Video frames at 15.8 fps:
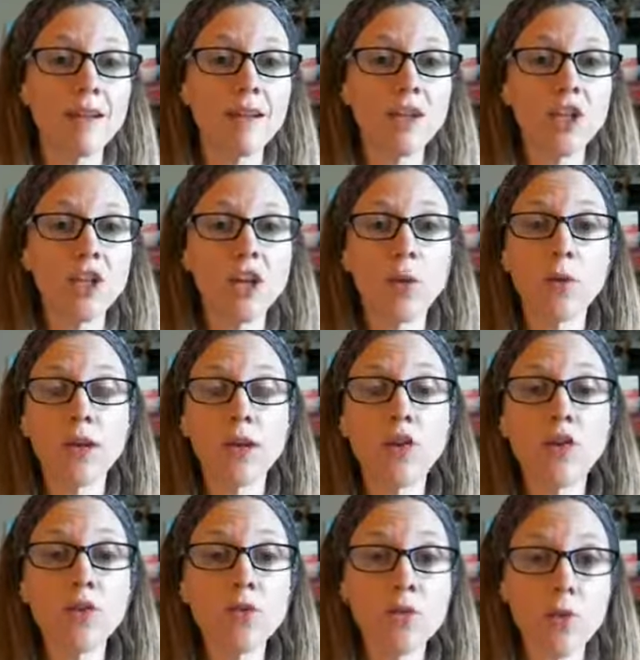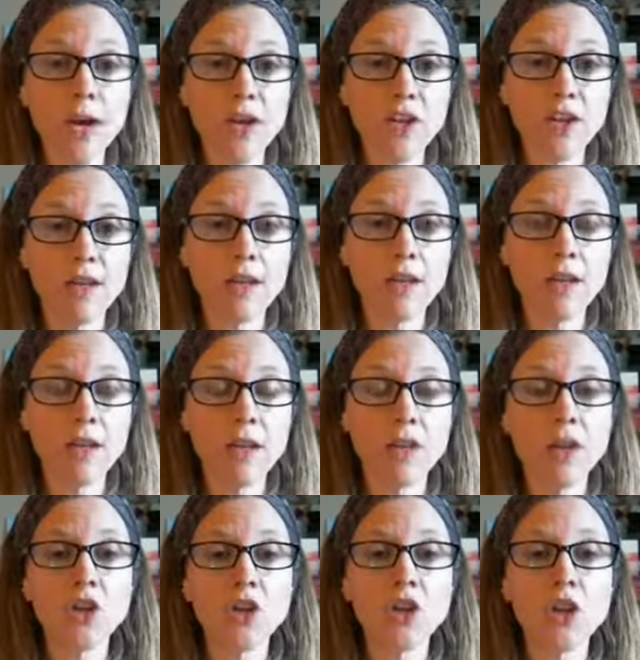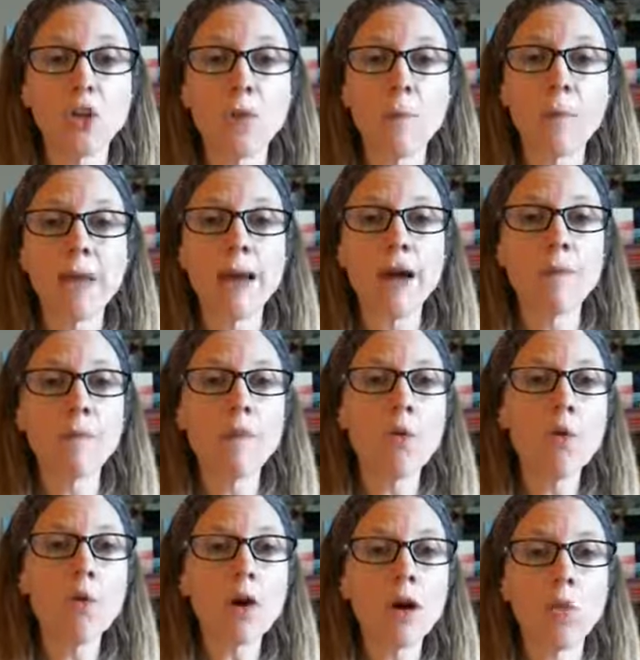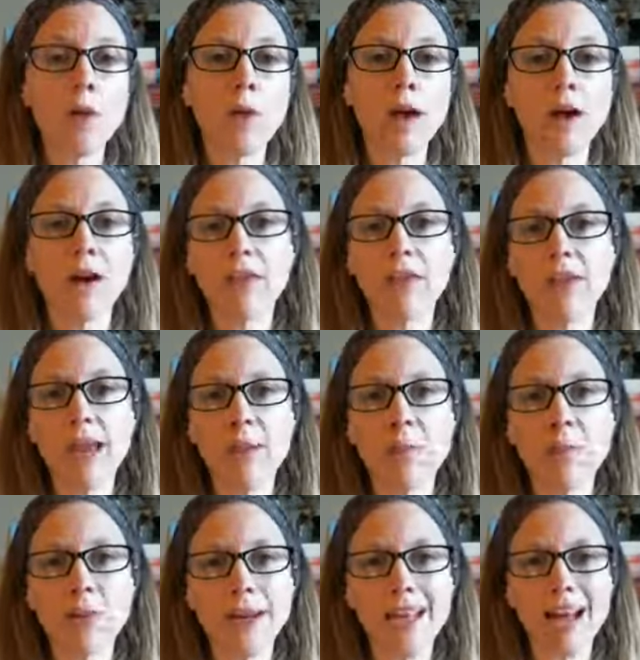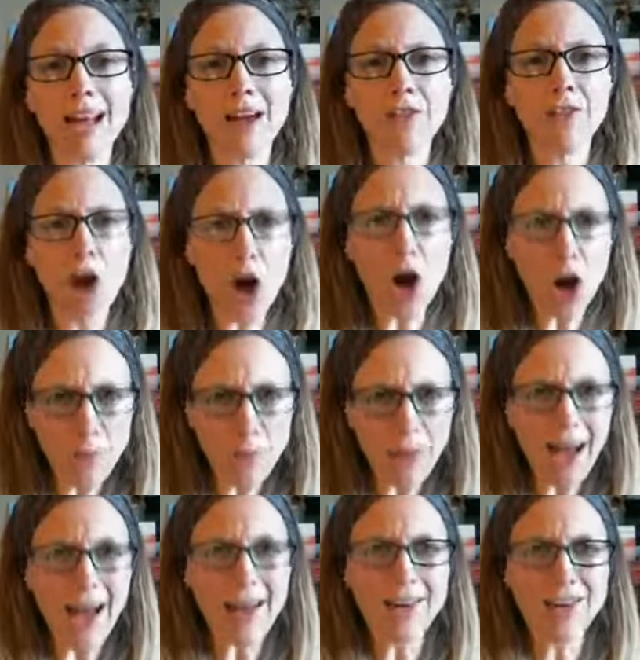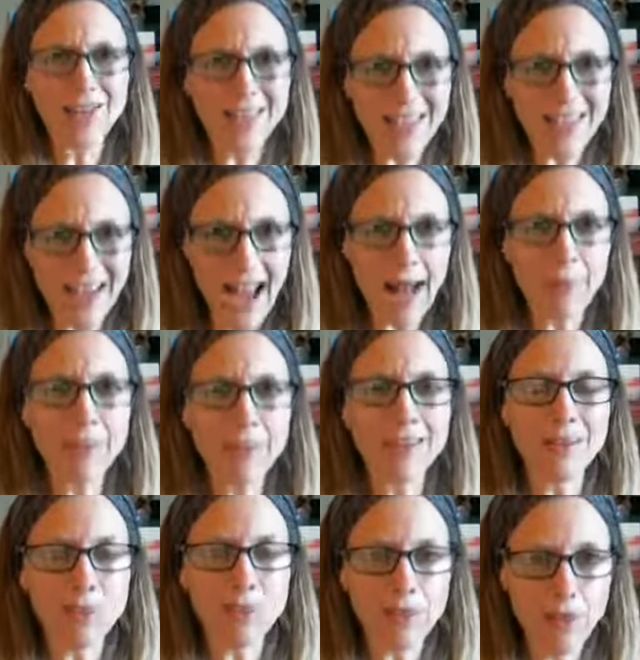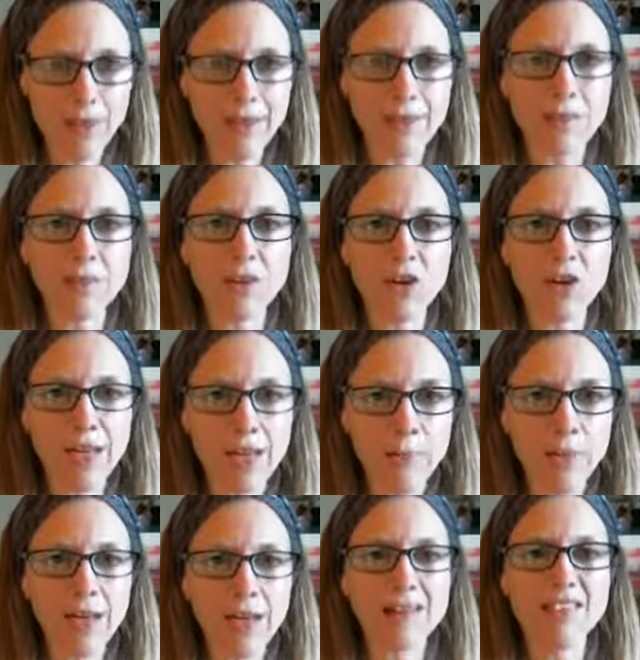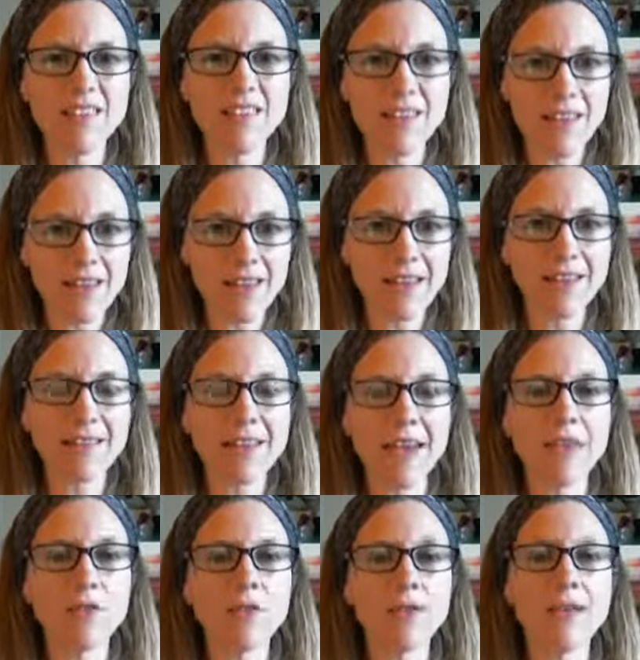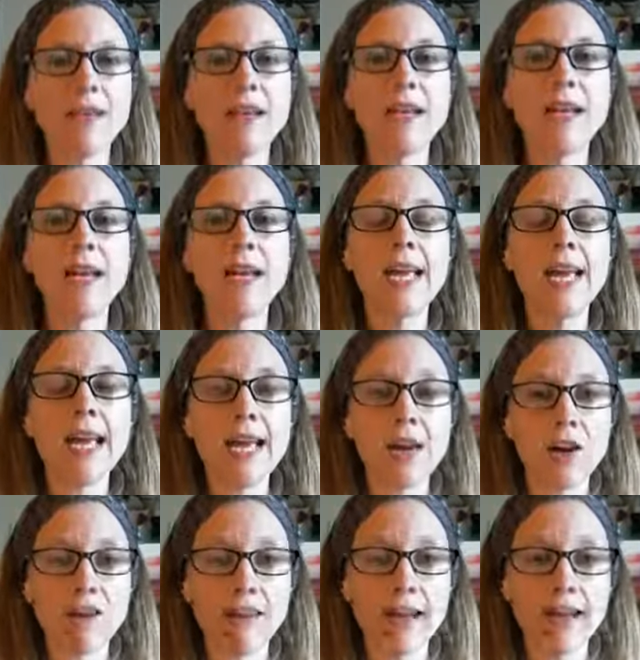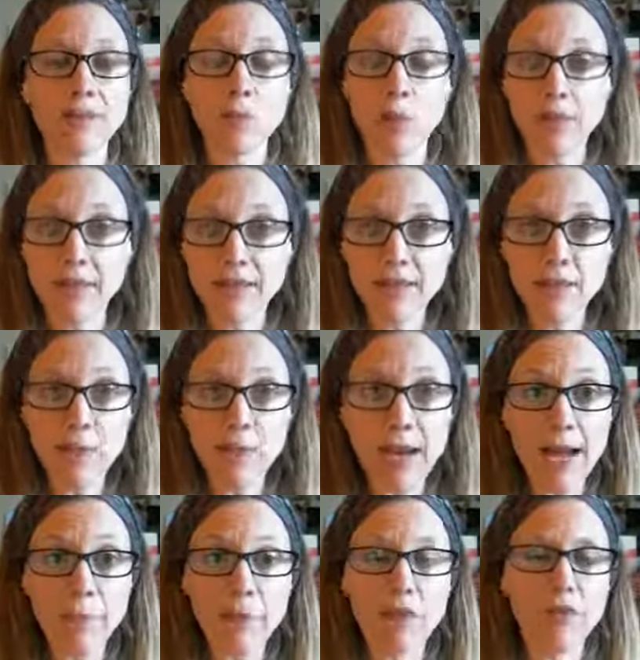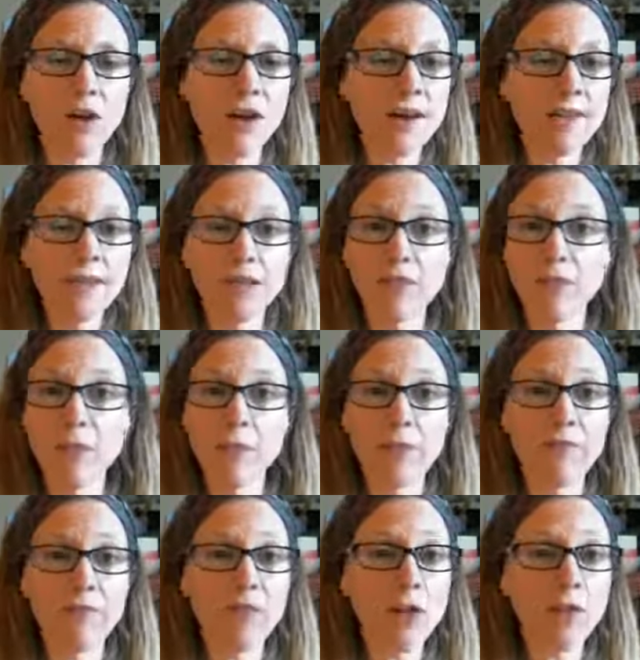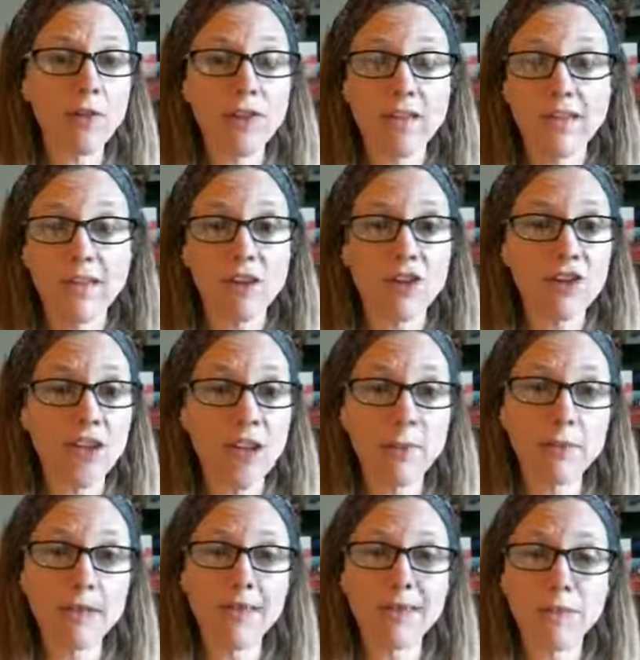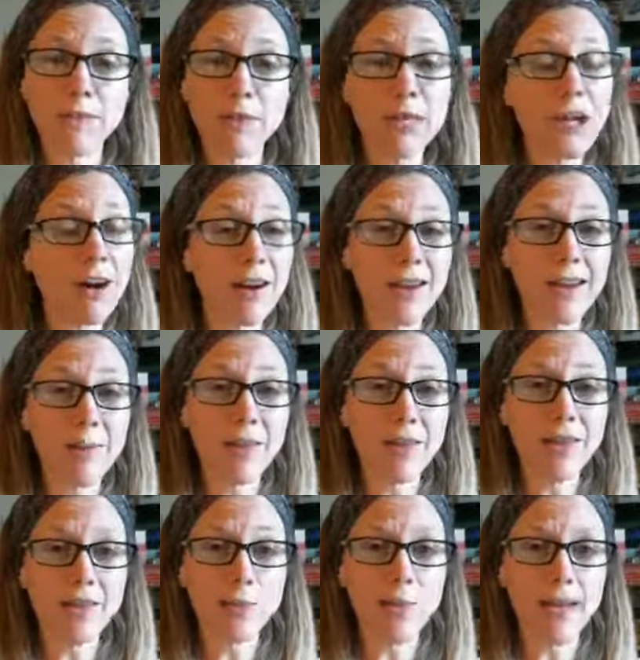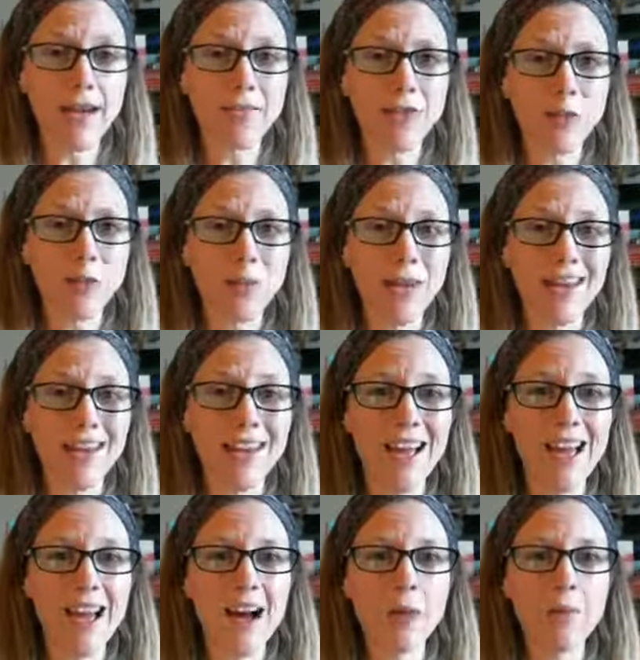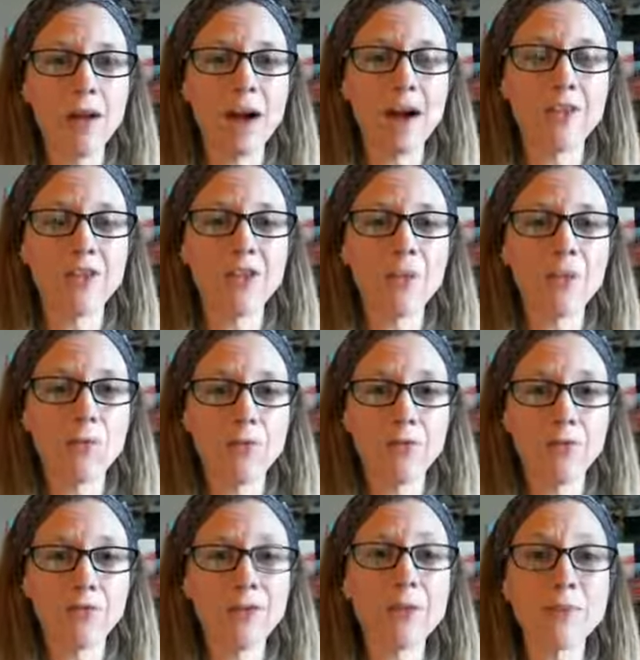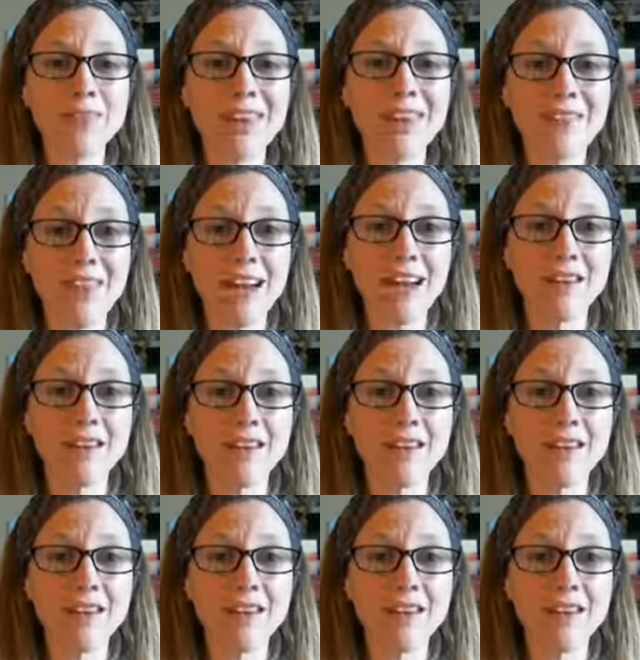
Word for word: to go in a new direction, to become more aware of and break out of our patterns and habits and rhythms that are keeping us stuck in cycles in our lives. While this has been happening for us, and if you've been following these energy updates, I've been talking about this week after week, I want to offer the flip side of that